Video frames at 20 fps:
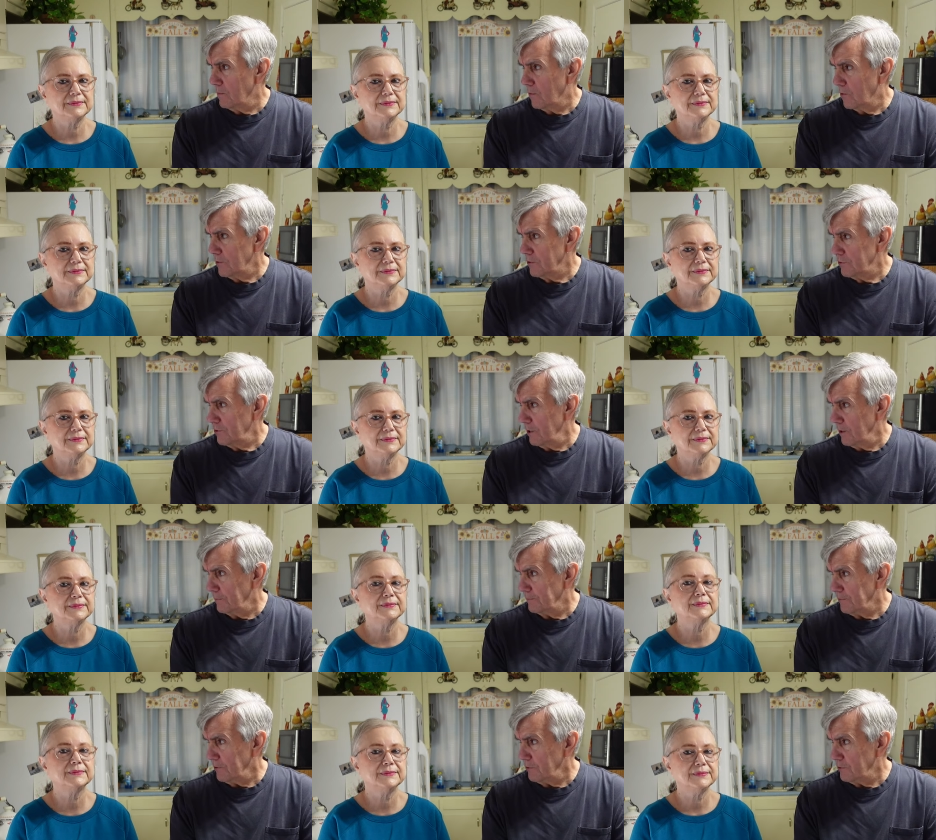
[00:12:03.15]
Speaker 1: more
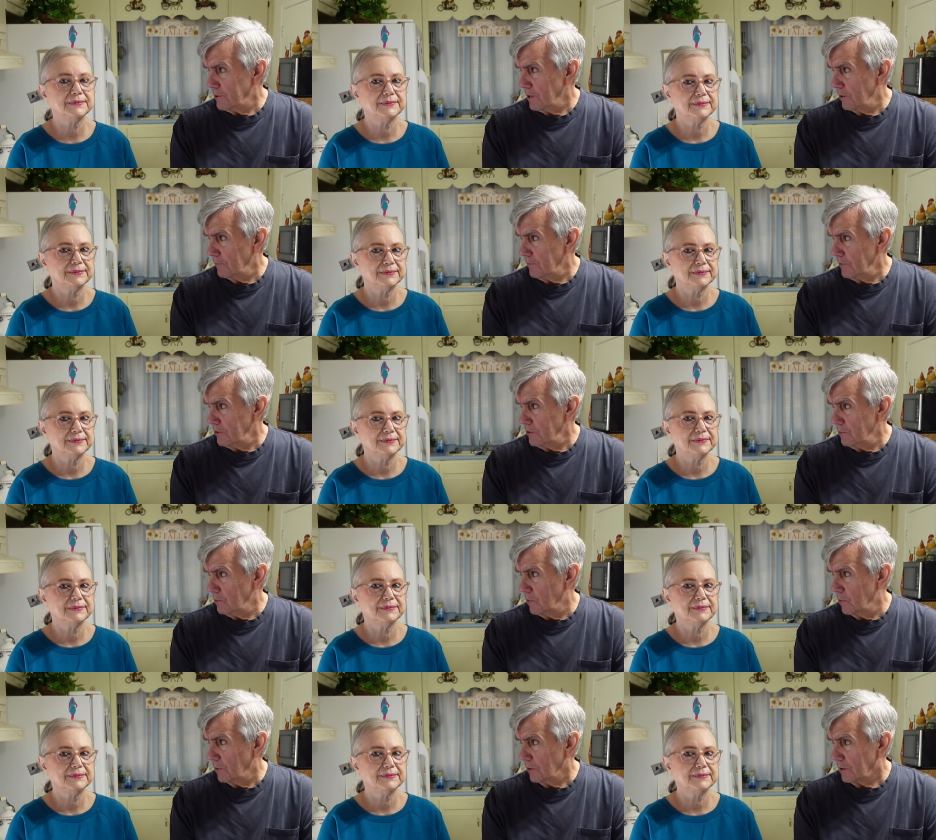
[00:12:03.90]
trip. You told me
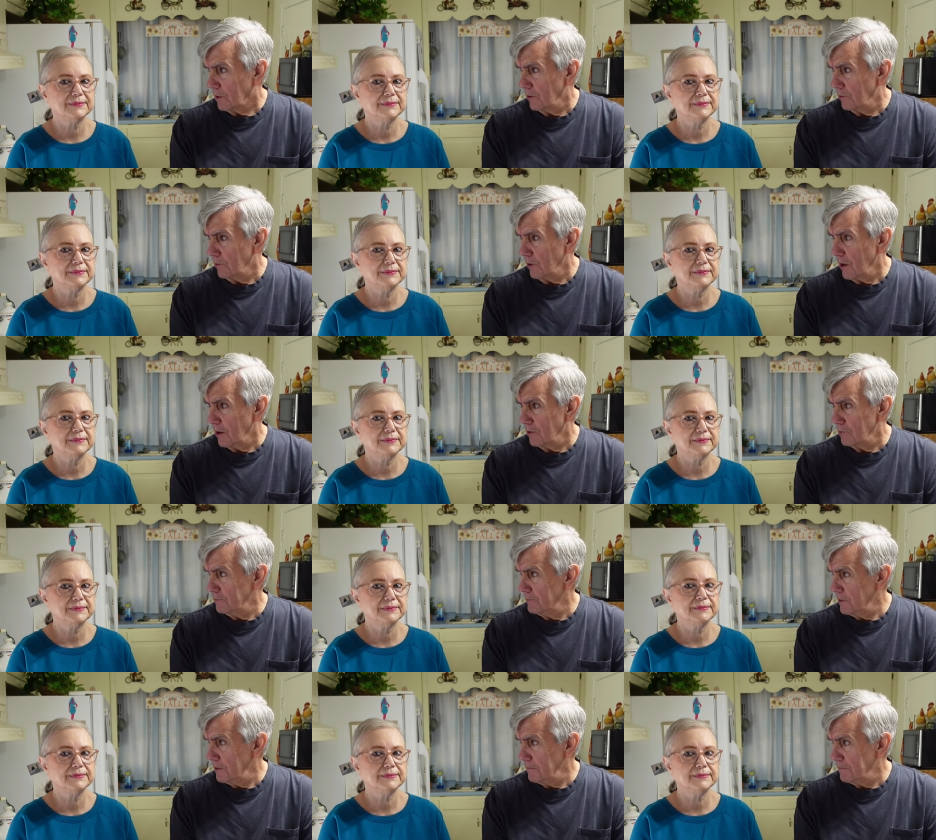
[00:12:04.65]
you want to go to
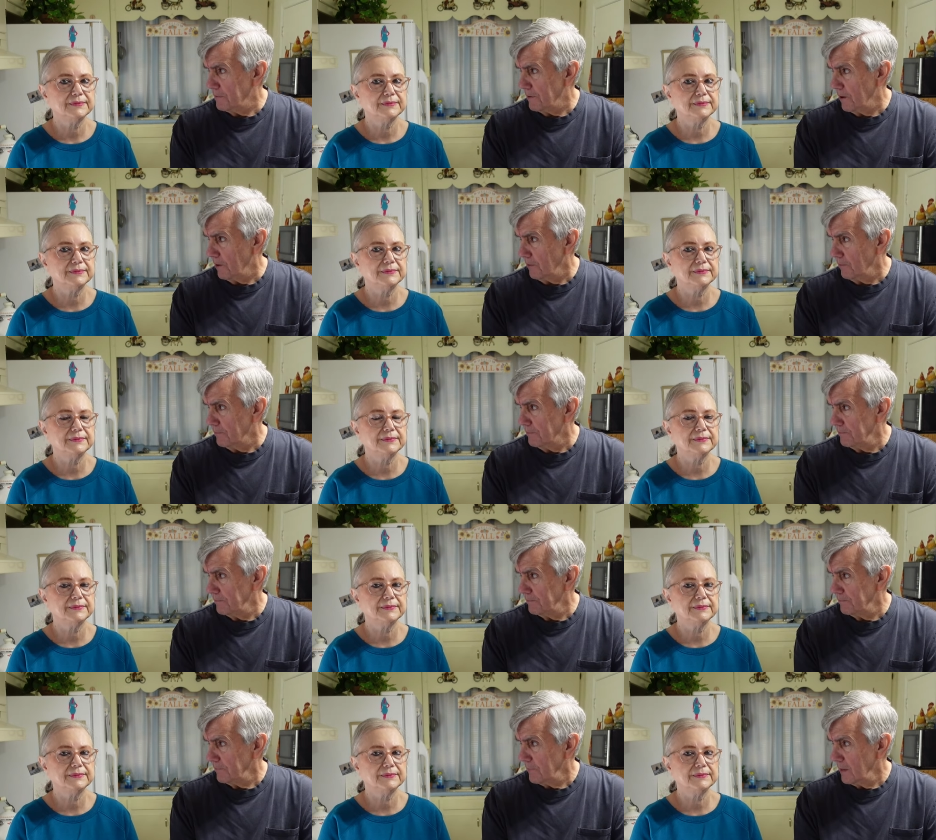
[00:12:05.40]
Home Depot.
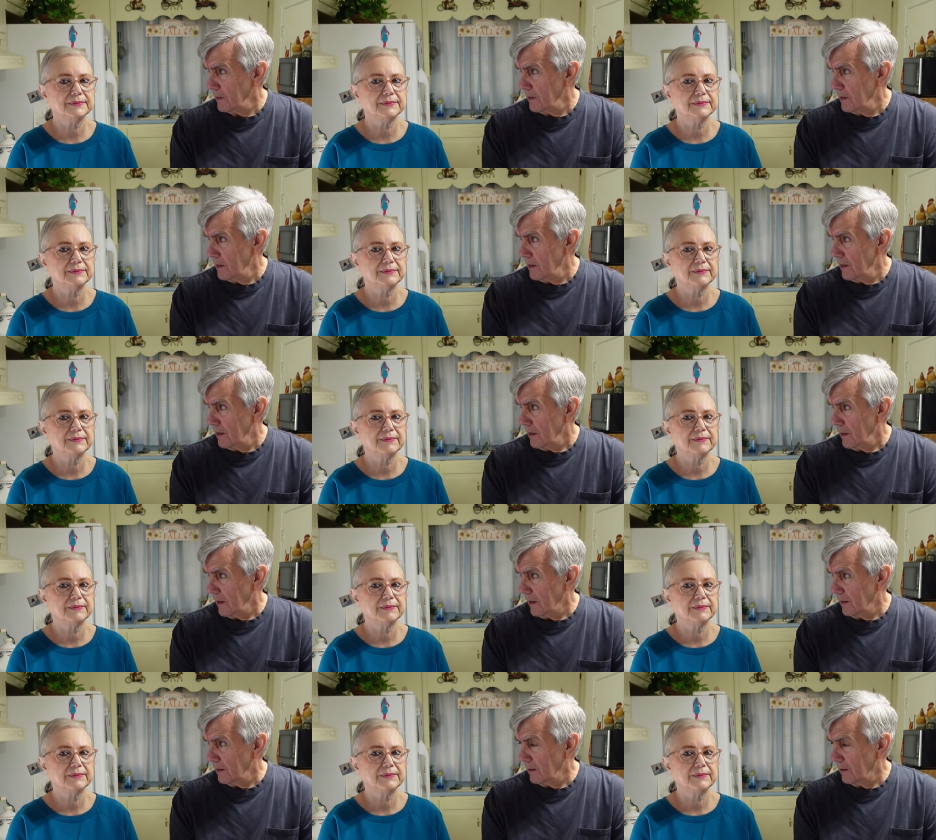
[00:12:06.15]

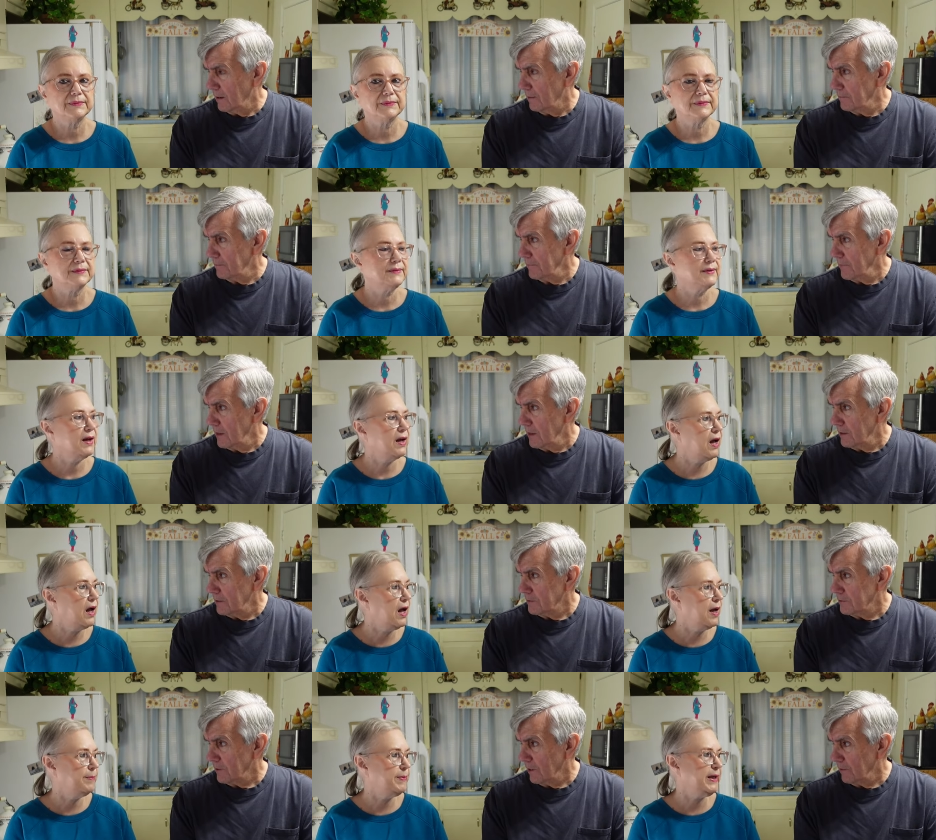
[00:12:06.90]
And uh,
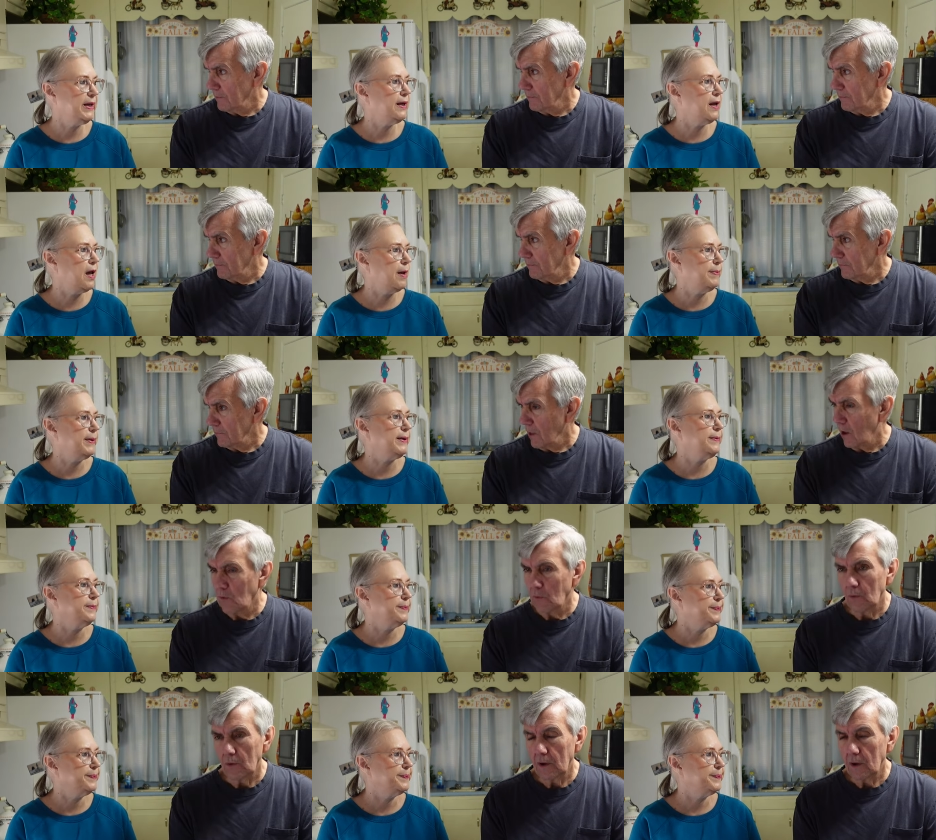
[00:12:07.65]
so,
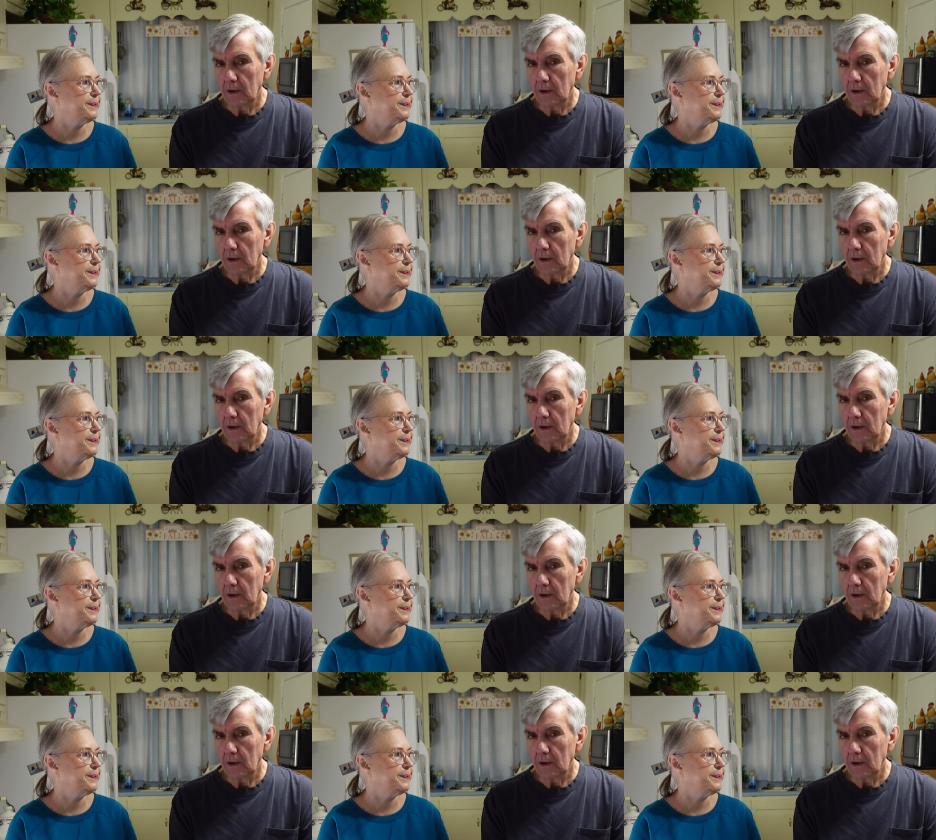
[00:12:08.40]
Oh, uh,